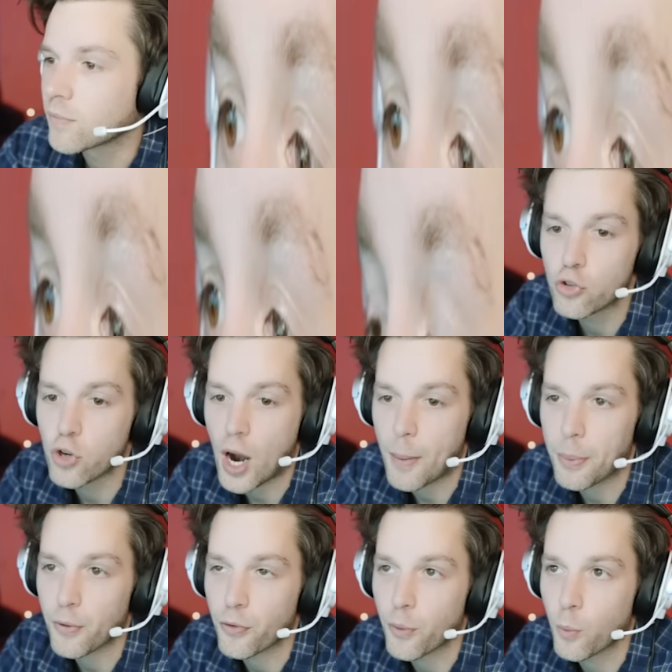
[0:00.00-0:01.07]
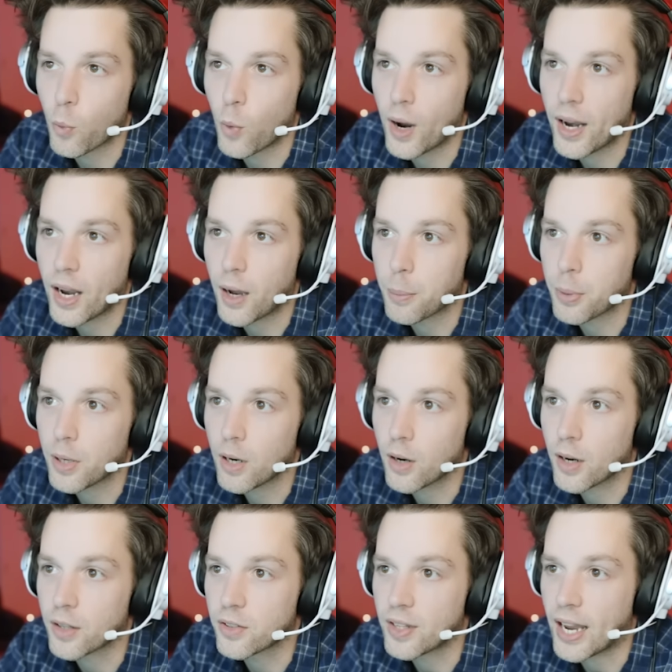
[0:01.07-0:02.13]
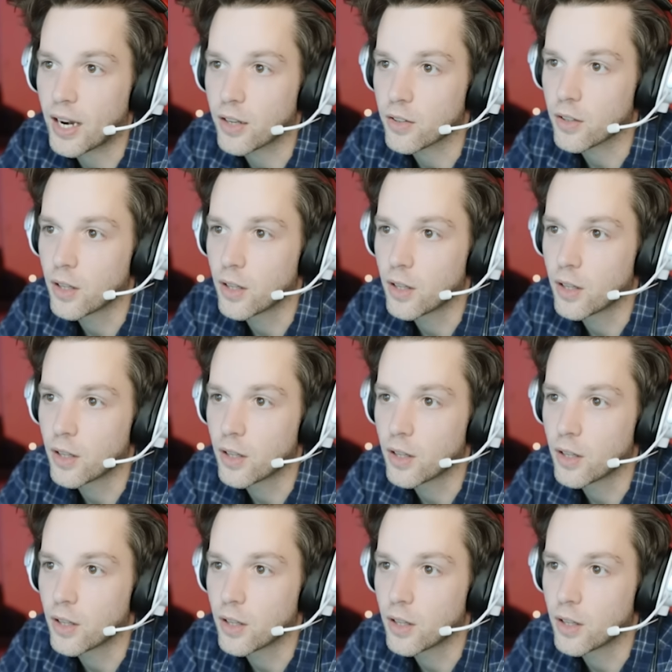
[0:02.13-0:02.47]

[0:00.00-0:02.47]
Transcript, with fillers: Sorry. Drop it from way up here and stand.